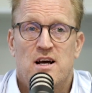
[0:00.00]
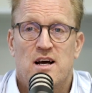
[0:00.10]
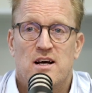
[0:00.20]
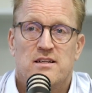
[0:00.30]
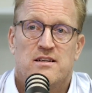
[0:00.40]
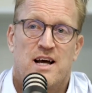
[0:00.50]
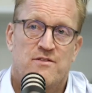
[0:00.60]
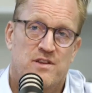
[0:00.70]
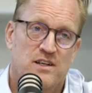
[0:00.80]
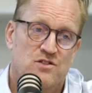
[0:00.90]
and
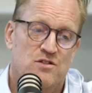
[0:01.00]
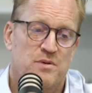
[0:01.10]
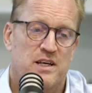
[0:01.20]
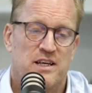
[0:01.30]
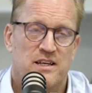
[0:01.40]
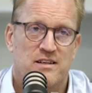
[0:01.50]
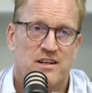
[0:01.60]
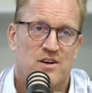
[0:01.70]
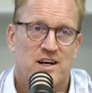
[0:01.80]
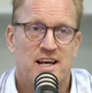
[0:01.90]
everything should be,
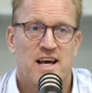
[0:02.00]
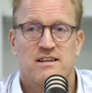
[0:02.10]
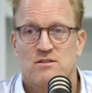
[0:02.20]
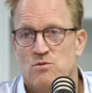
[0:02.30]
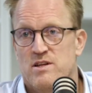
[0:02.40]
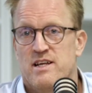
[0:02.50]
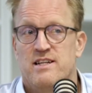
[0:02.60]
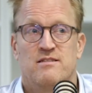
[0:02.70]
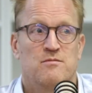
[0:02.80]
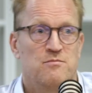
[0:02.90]
again,
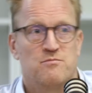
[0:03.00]
within